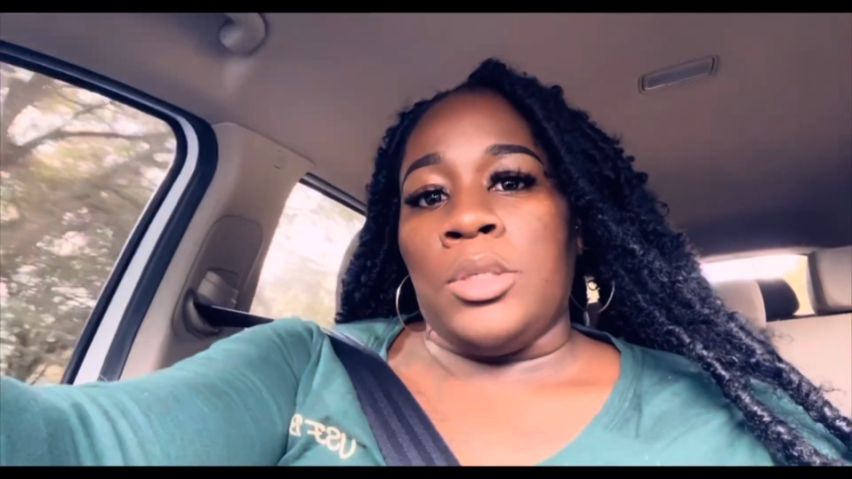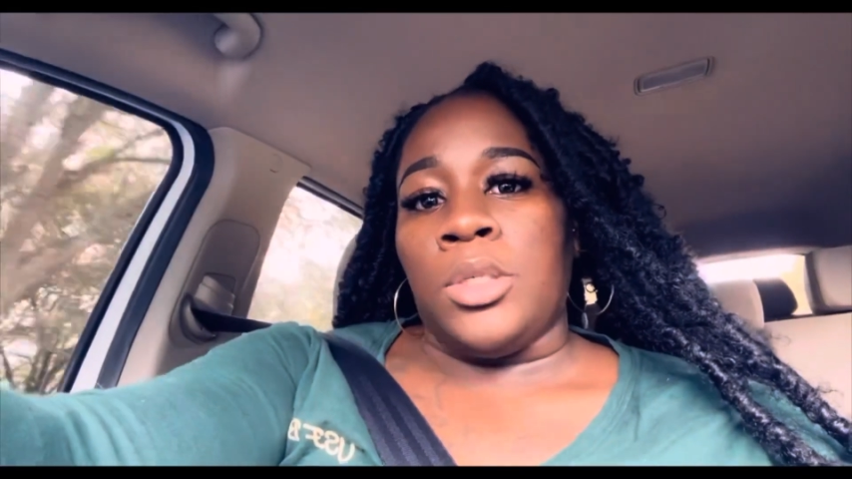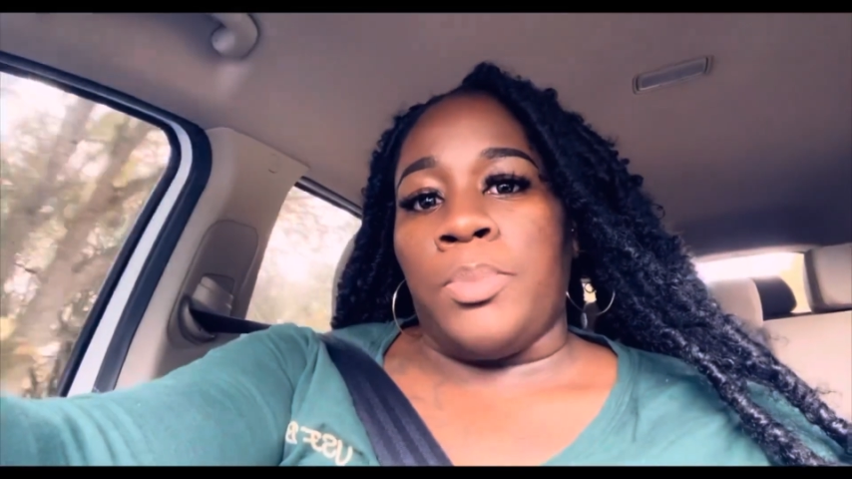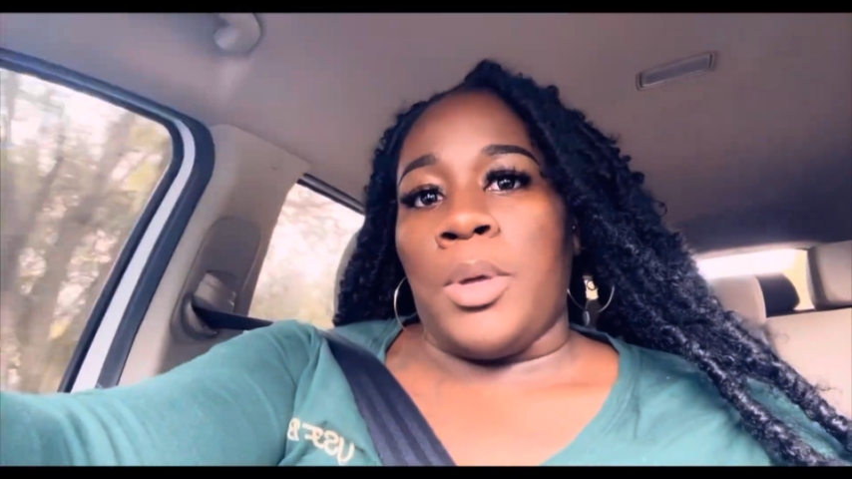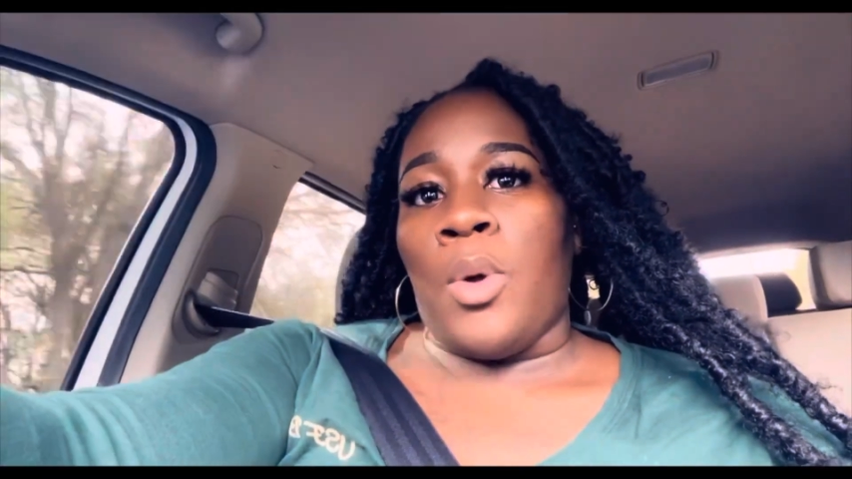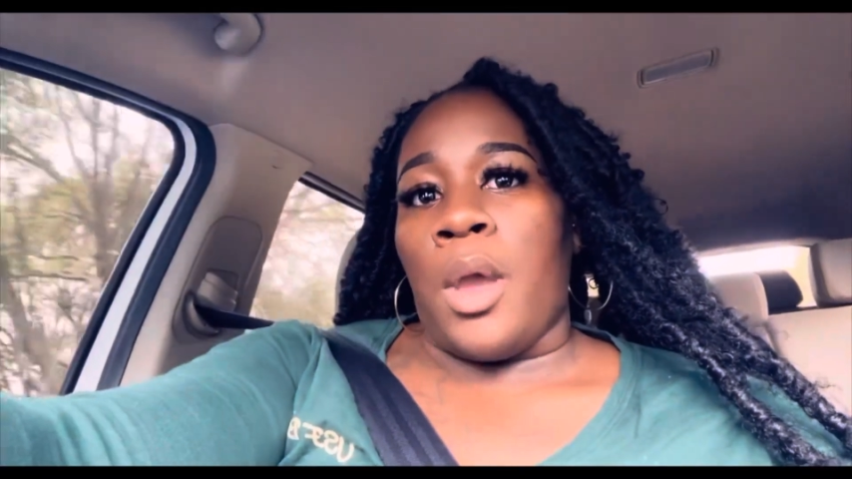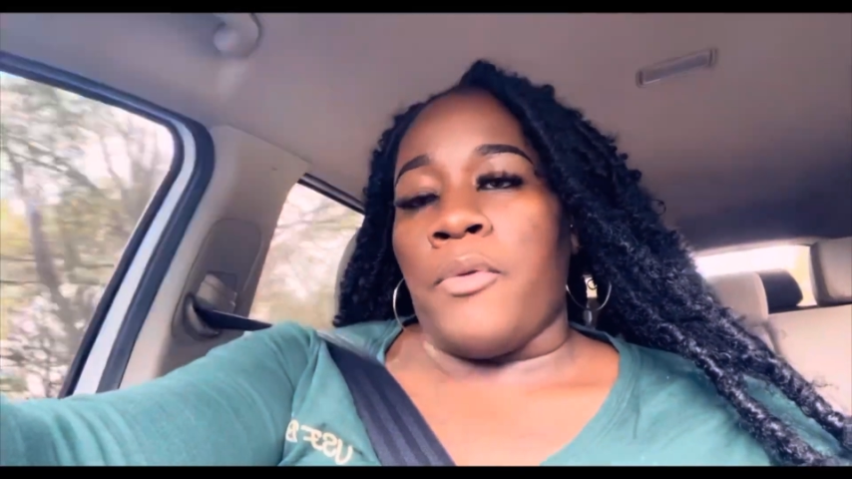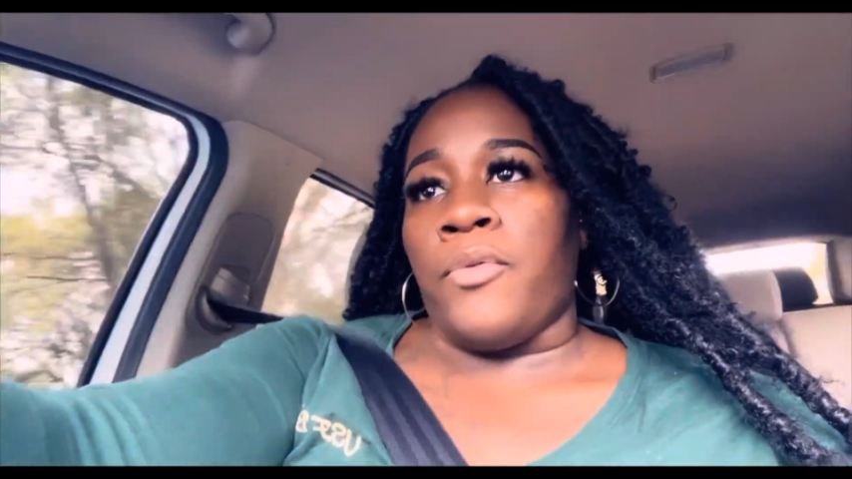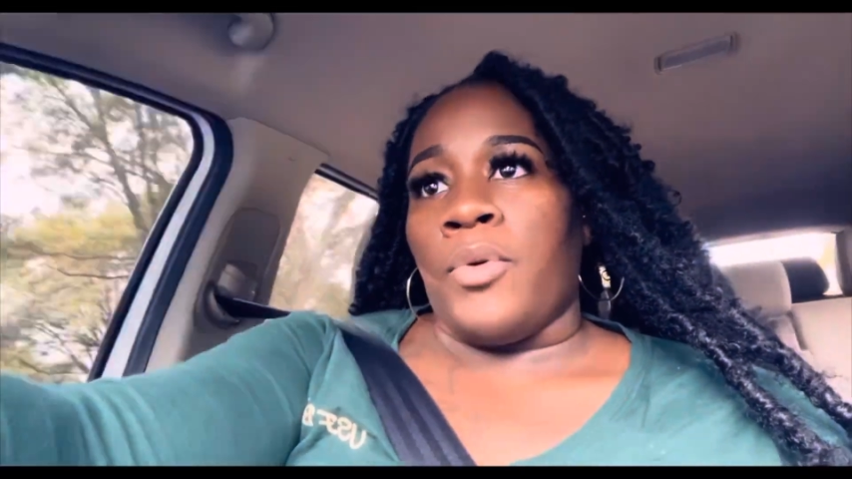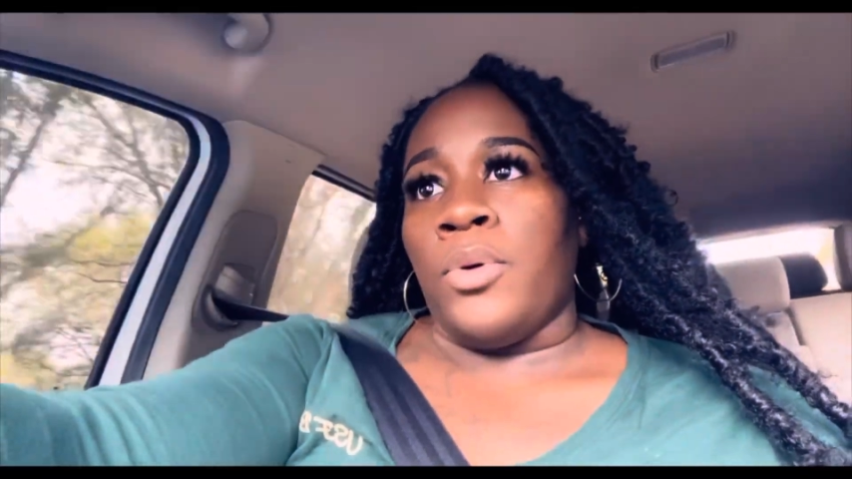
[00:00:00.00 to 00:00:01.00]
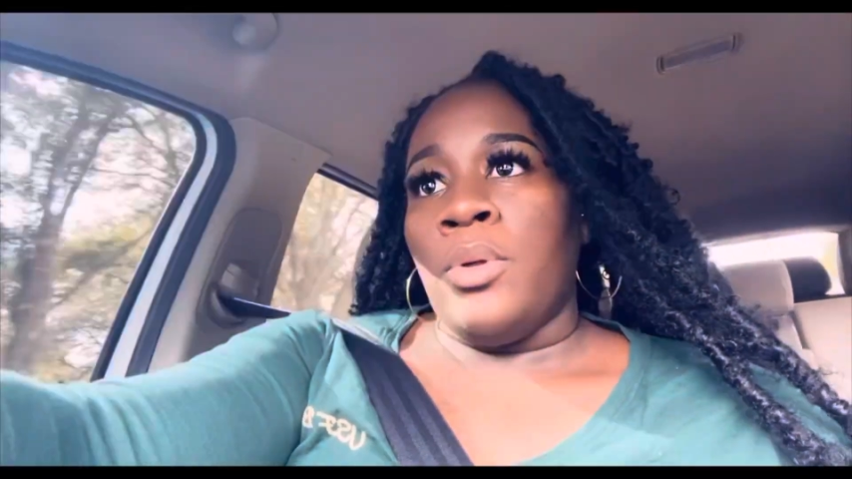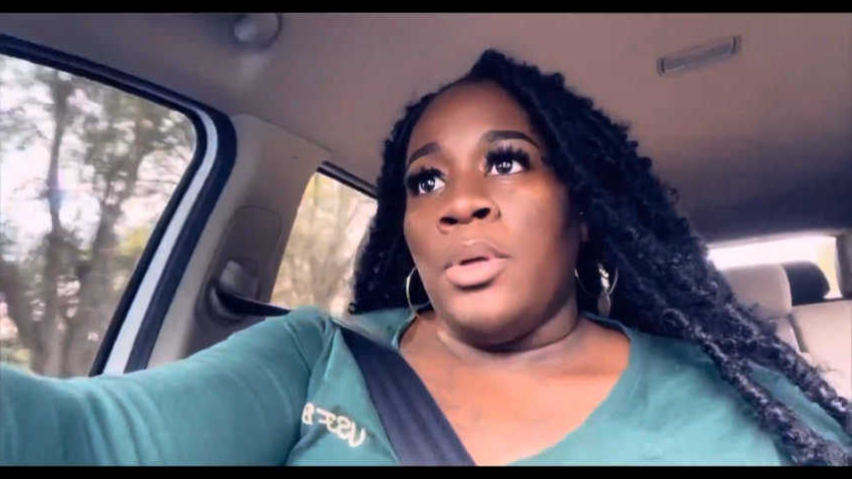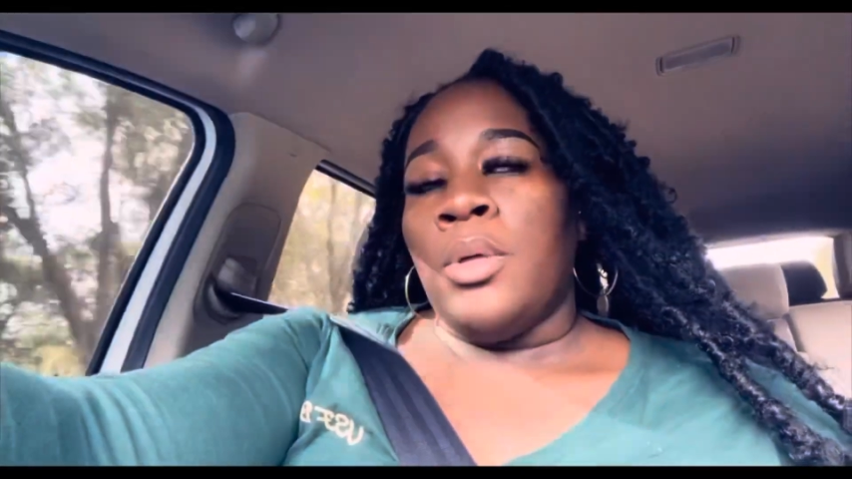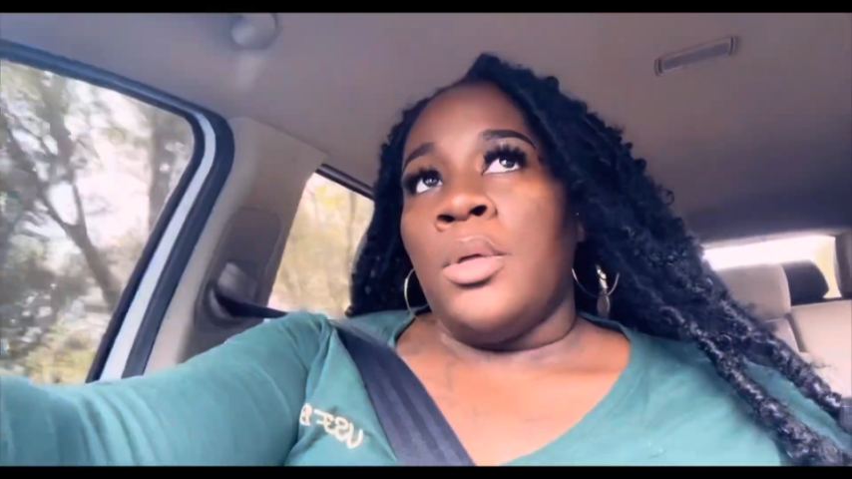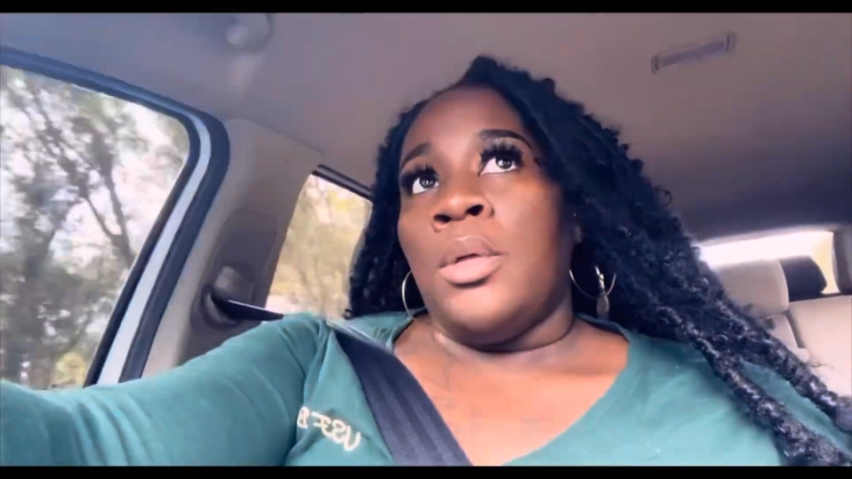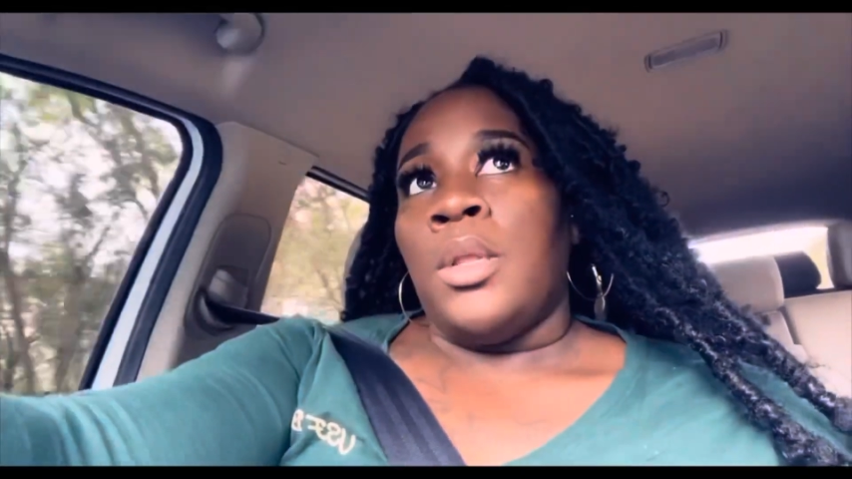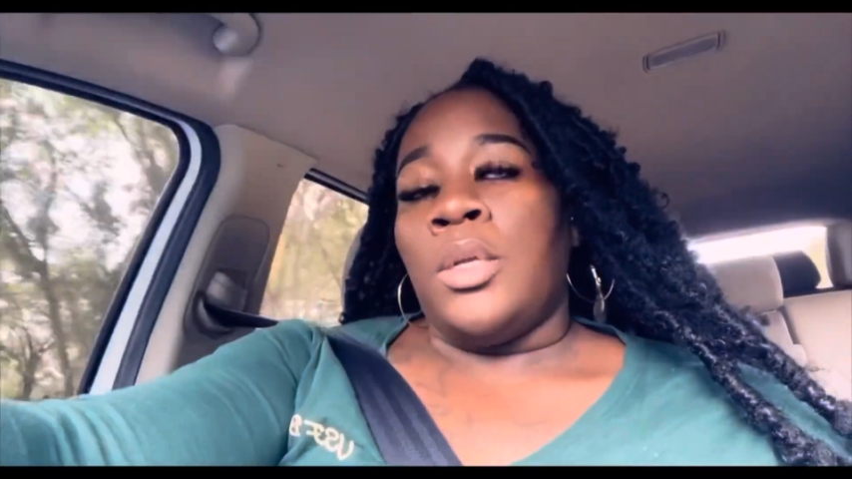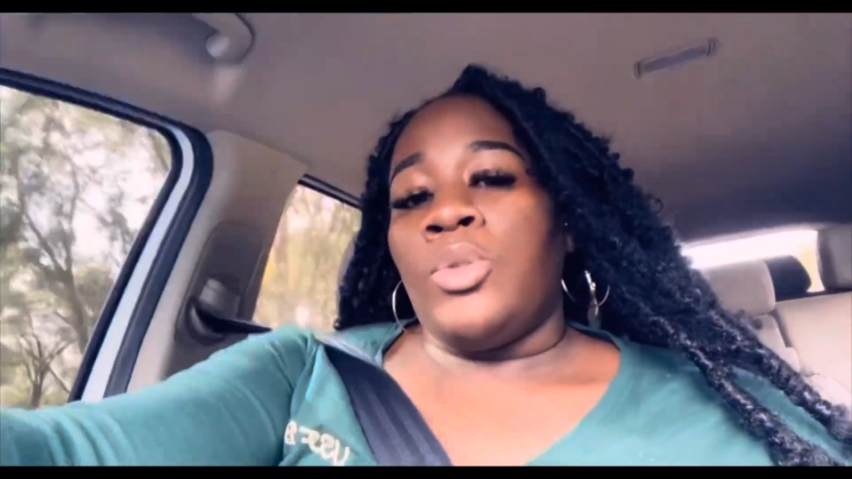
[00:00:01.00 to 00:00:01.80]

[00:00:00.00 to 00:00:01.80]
just be grateful that you